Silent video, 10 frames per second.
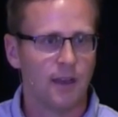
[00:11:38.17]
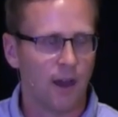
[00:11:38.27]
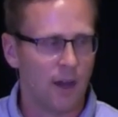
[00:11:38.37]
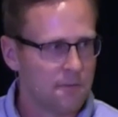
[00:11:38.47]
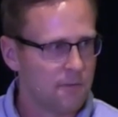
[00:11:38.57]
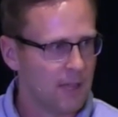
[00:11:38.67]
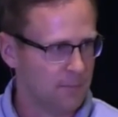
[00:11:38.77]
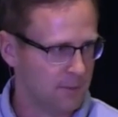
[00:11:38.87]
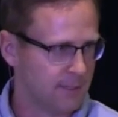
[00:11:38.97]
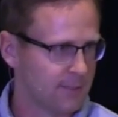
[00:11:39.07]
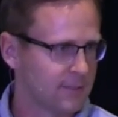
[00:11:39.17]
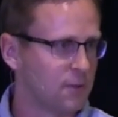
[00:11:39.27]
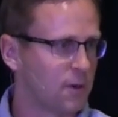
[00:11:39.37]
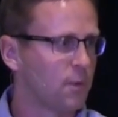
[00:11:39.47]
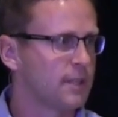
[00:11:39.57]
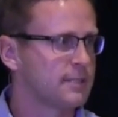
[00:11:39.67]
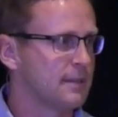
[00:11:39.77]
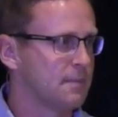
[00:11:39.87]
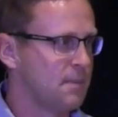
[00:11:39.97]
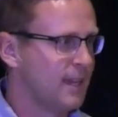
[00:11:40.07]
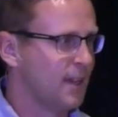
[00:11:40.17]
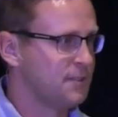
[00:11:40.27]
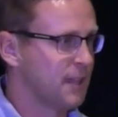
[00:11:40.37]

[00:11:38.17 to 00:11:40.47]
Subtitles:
unfaithfulness, nor was it because